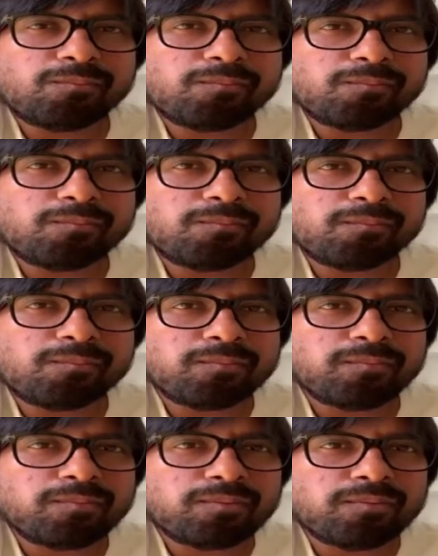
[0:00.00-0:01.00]

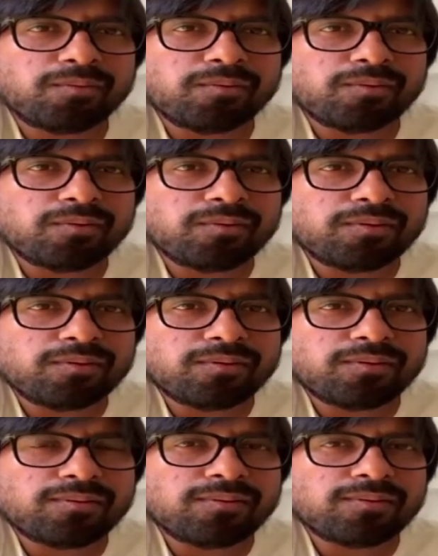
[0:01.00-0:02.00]

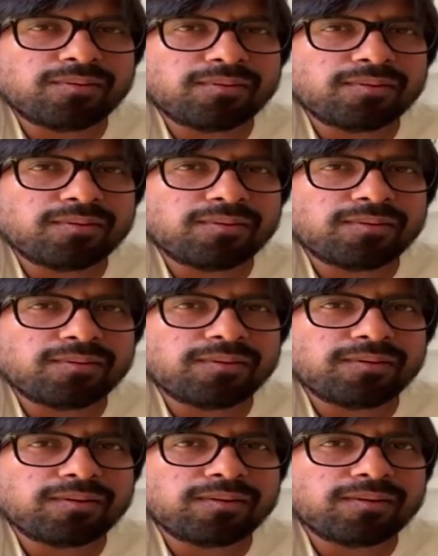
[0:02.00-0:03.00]

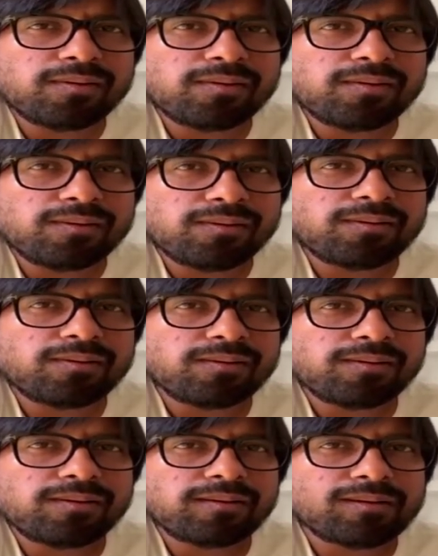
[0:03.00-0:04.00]

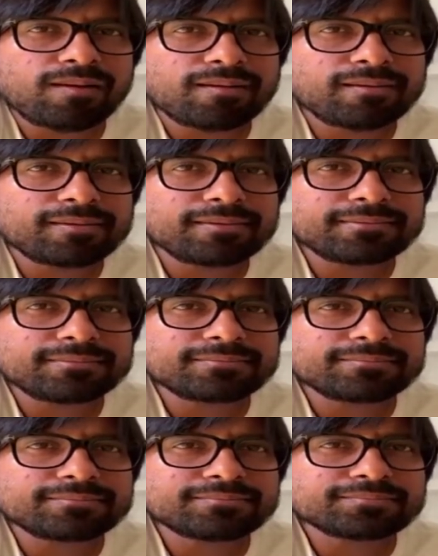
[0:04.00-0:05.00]

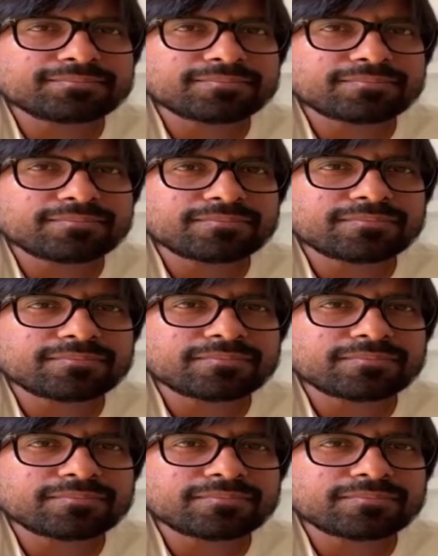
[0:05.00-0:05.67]
(silent)